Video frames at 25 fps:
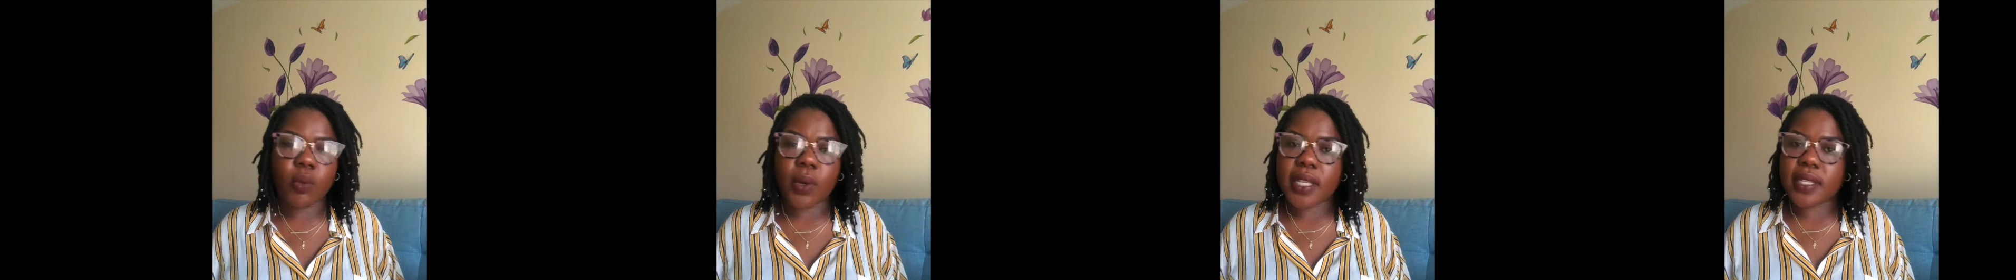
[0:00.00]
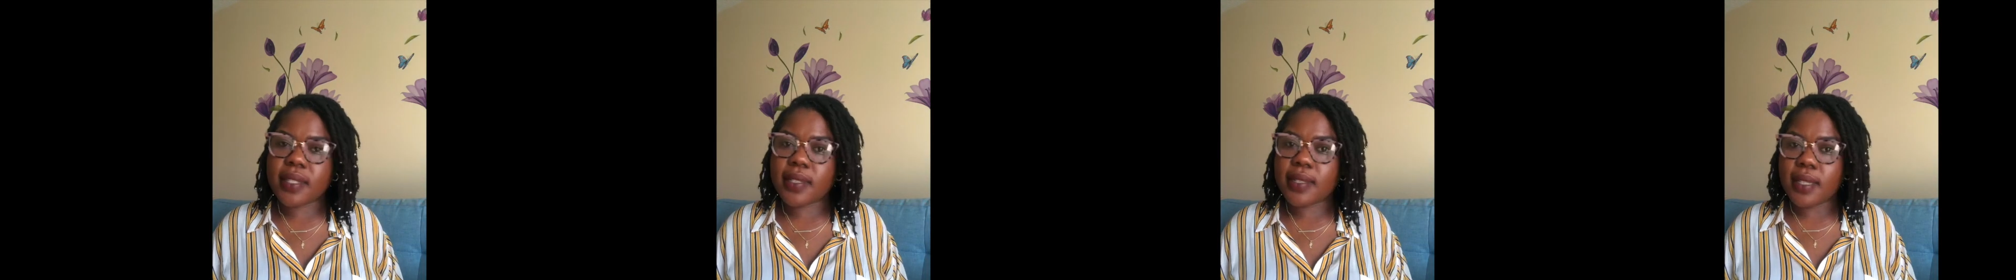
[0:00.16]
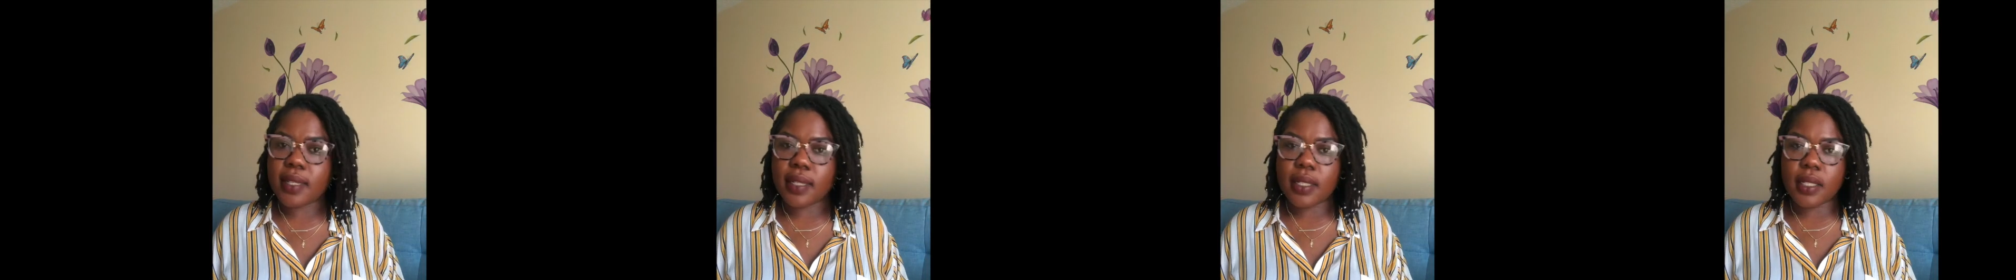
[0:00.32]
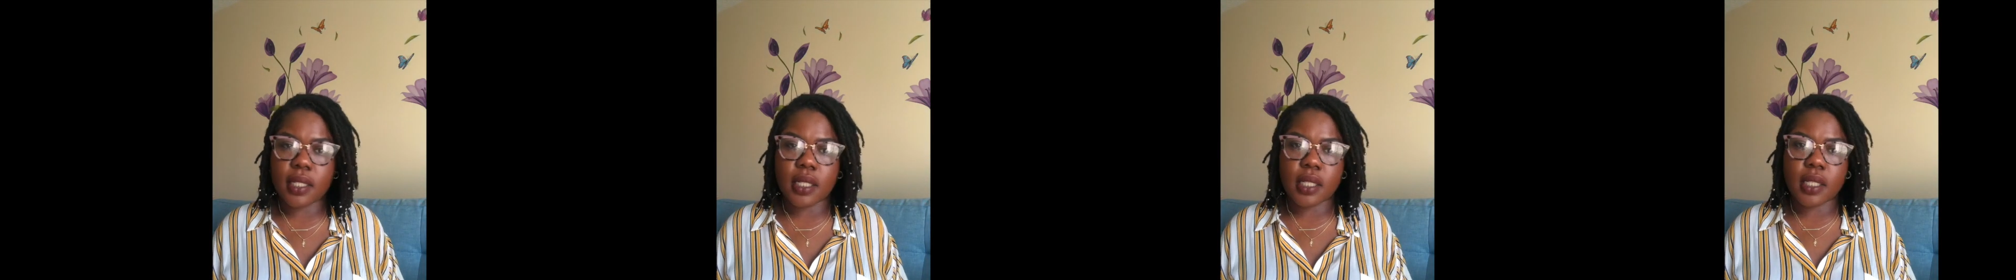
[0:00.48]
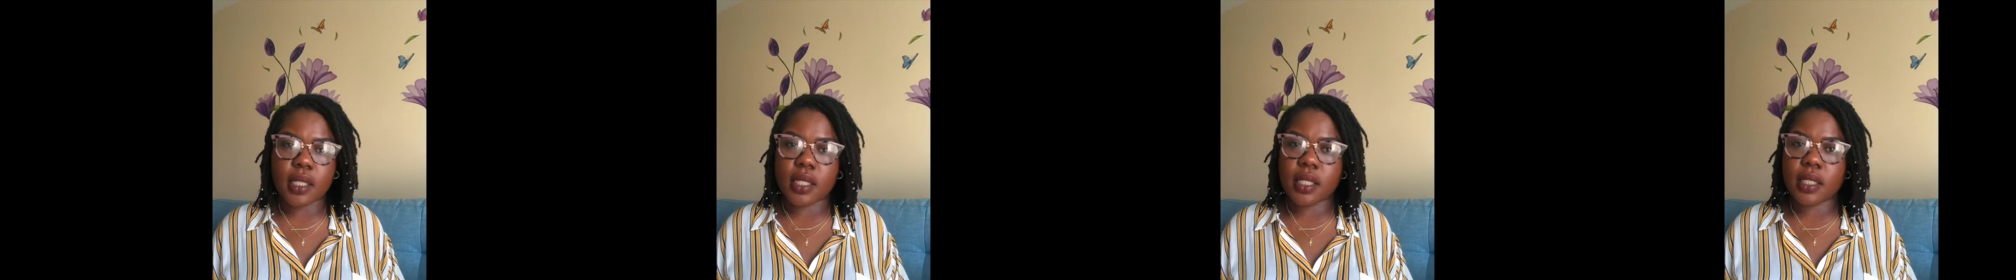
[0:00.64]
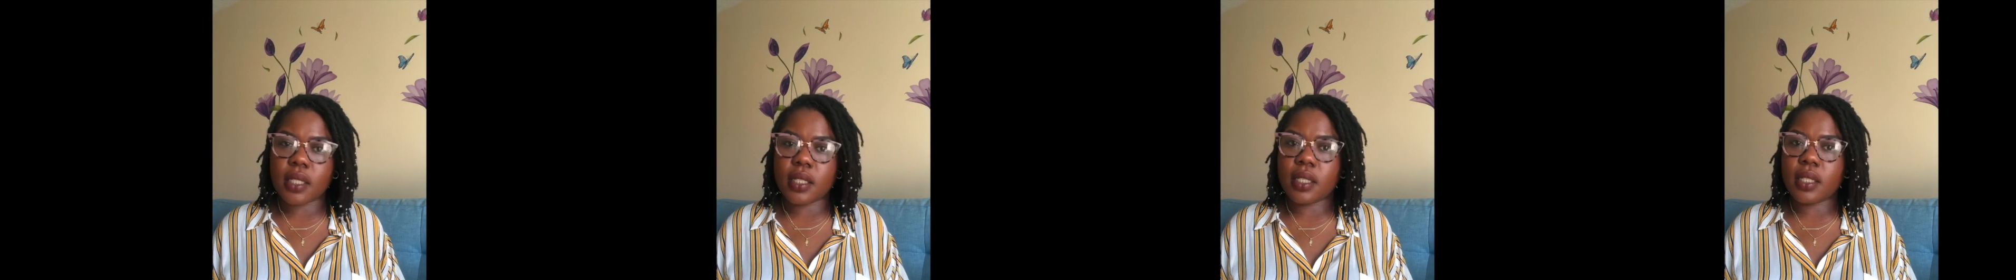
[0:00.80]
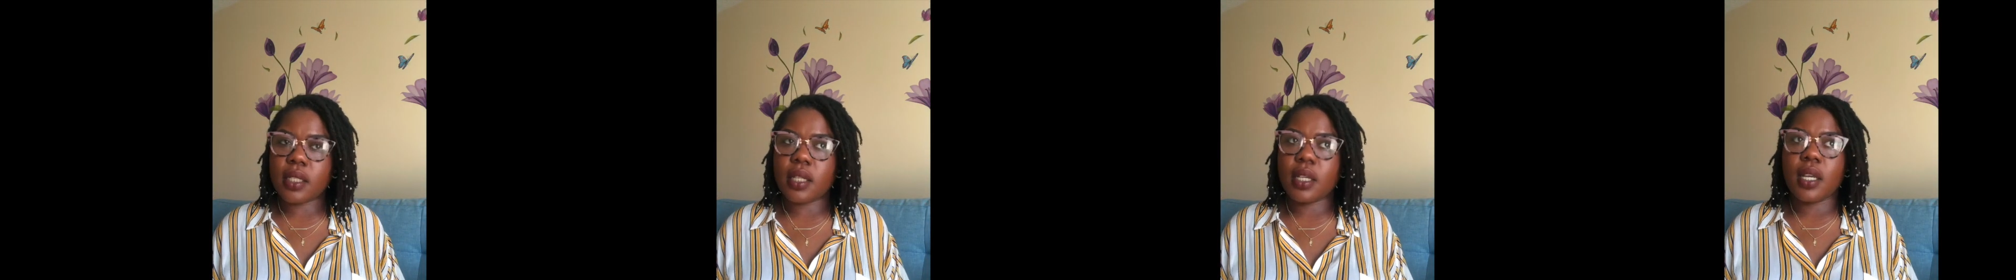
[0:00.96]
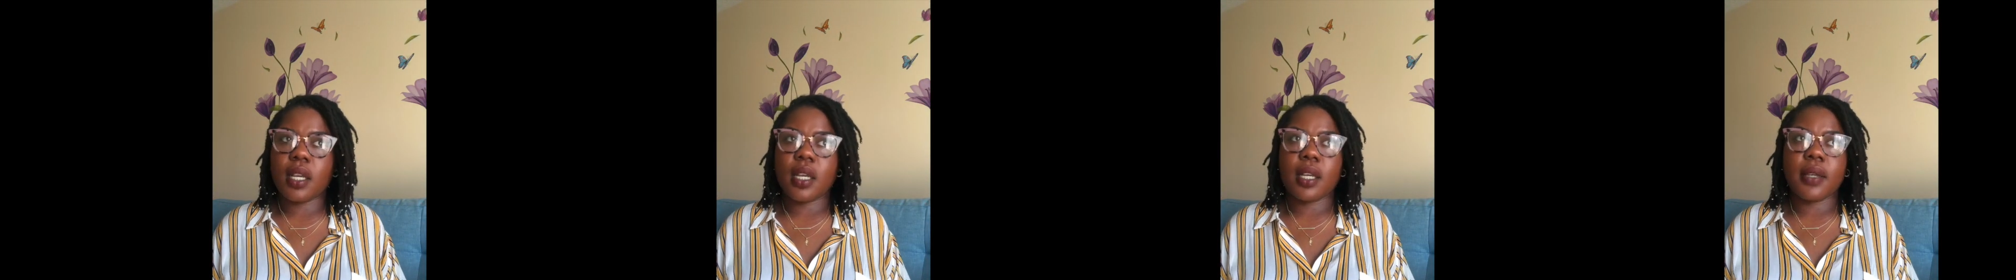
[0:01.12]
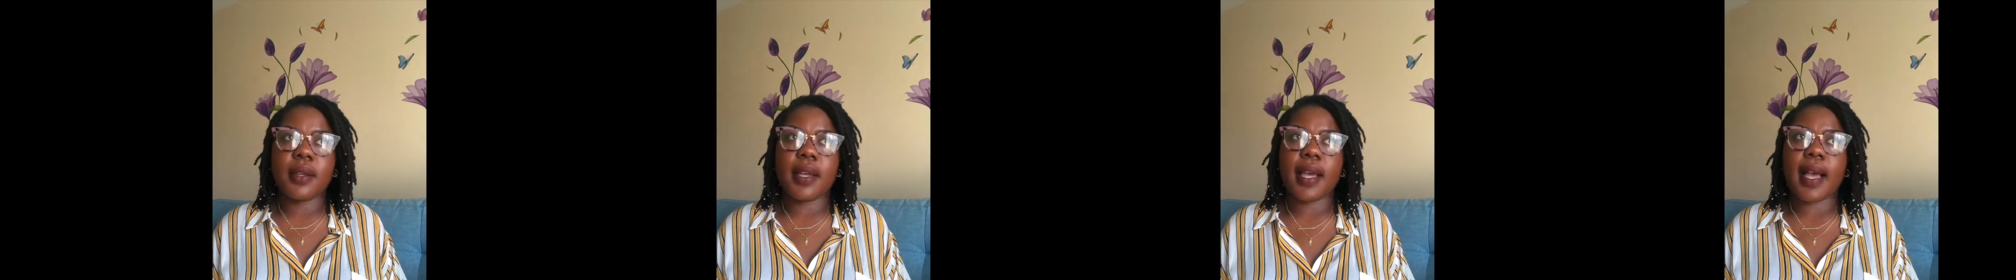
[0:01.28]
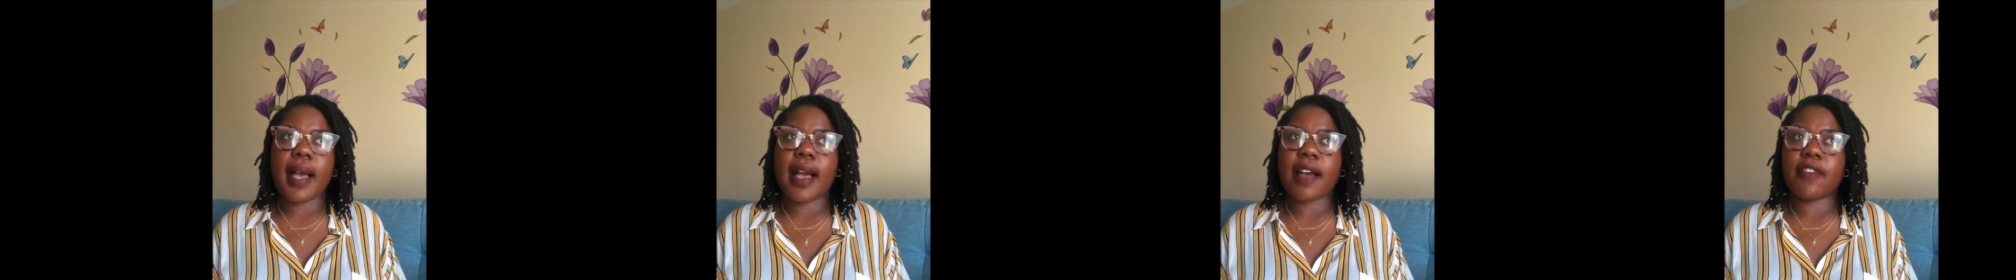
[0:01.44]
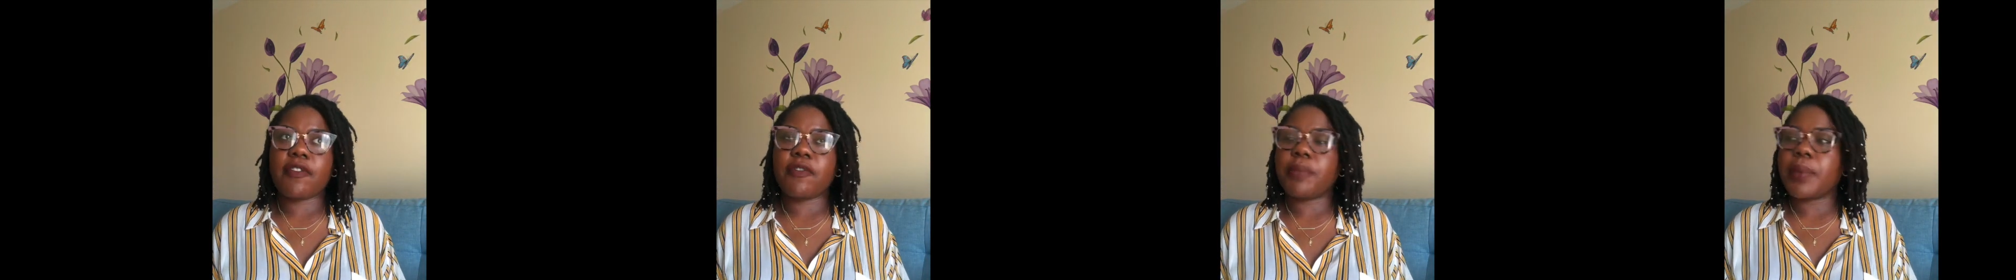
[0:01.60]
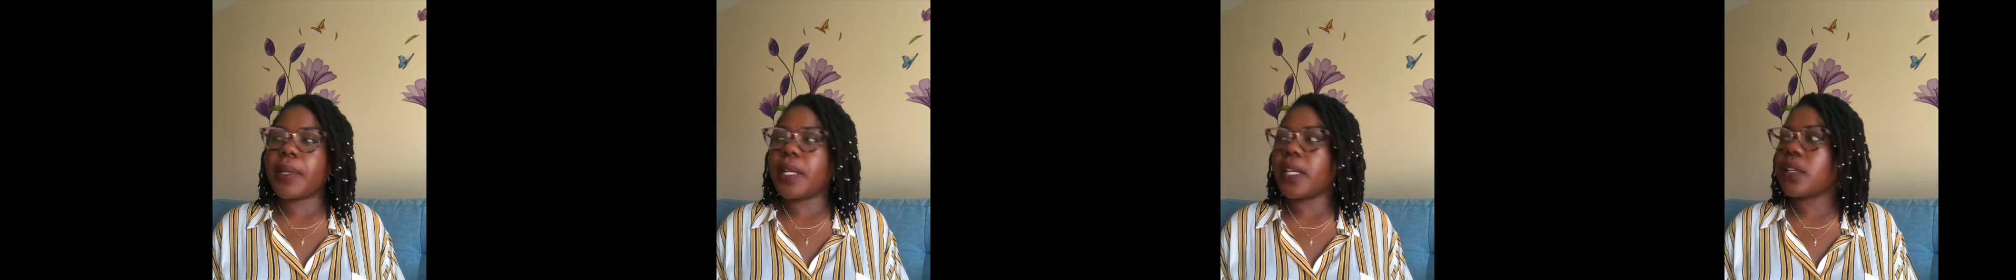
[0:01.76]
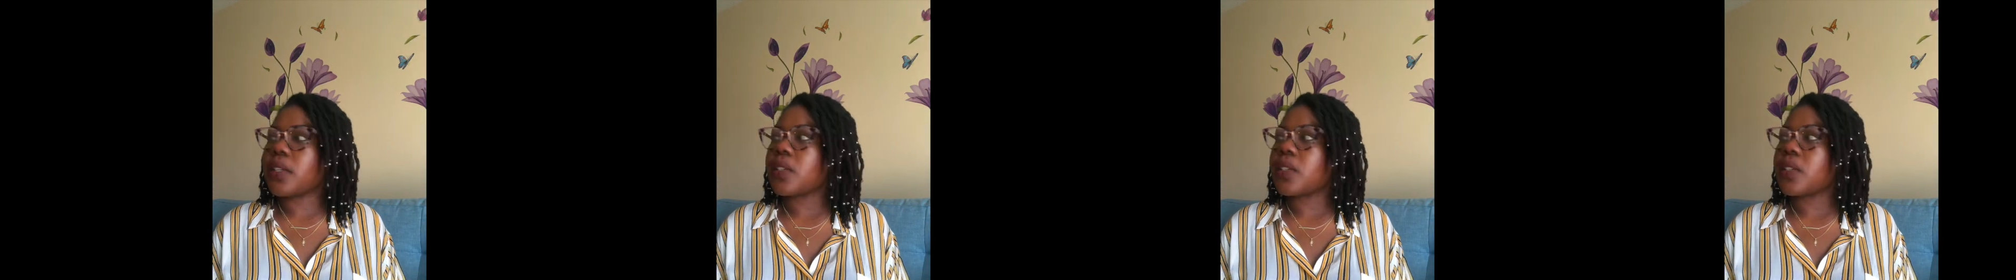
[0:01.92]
West Indian, I've been